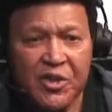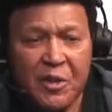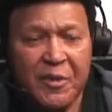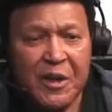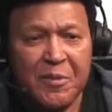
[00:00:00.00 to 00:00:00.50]
So
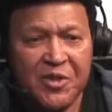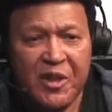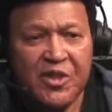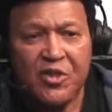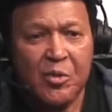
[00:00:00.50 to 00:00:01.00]
you made a
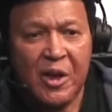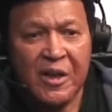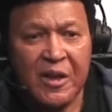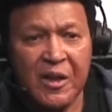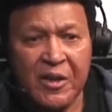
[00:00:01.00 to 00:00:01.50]
mistake. So
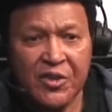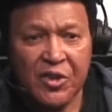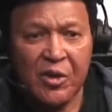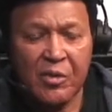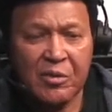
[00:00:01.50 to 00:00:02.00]
what?
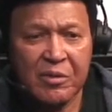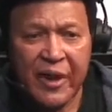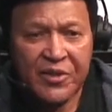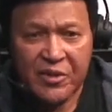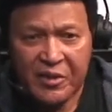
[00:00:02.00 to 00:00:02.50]
So
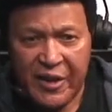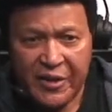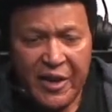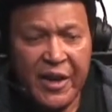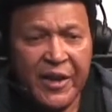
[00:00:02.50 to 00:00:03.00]
that.
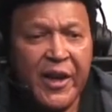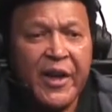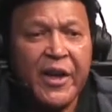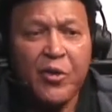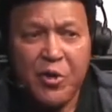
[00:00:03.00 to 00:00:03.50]

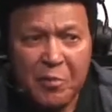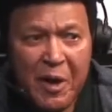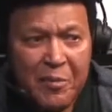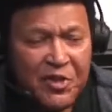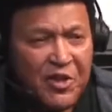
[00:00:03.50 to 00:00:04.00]

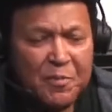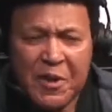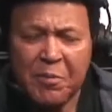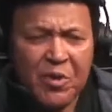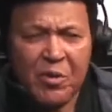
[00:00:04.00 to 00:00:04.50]
Remember, see,
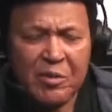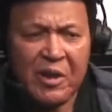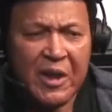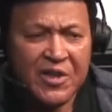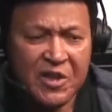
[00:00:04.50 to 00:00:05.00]
people don't
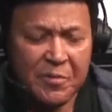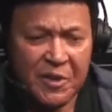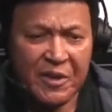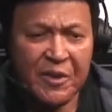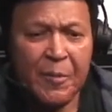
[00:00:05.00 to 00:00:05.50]
realize
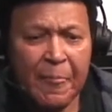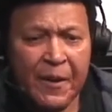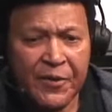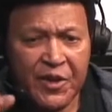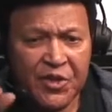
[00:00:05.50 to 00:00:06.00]
something.
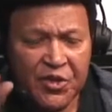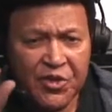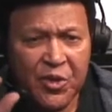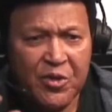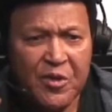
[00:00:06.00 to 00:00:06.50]
There's a
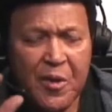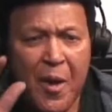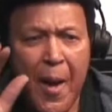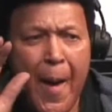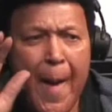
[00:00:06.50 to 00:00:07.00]
certain
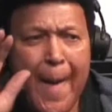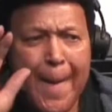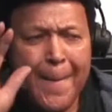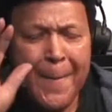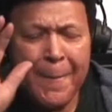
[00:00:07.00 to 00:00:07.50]

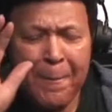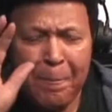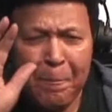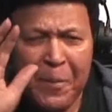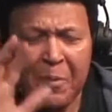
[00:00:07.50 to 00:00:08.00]

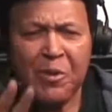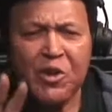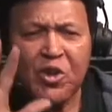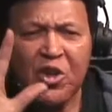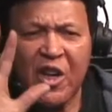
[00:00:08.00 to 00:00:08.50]

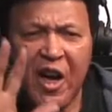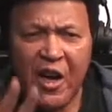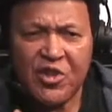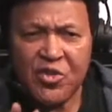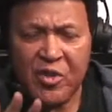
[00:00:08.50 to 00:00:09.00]
biblical
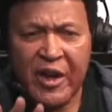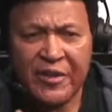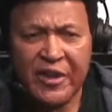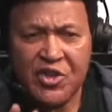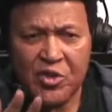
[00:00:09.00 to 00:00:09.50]

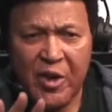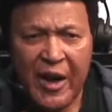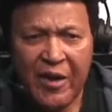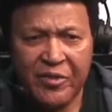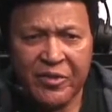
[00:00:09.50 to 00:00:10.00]
contract that you
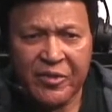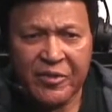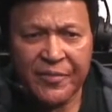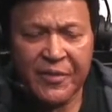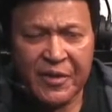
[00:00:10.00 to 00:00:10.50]
have.
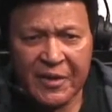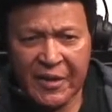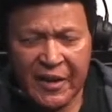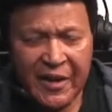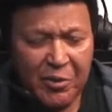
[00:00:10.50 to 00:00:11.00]

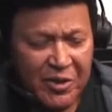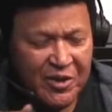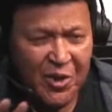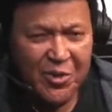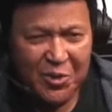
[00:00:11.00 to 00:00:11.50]
and I want to
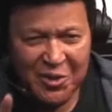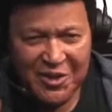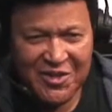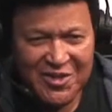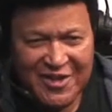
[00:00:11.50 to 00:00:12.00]
go through
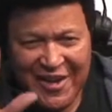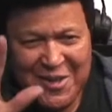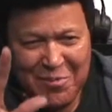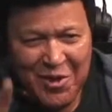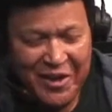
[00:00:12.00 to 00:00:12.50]
this because now
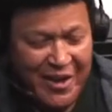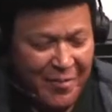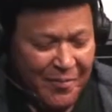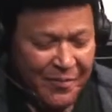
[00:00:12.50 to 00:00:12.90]
you brought it up.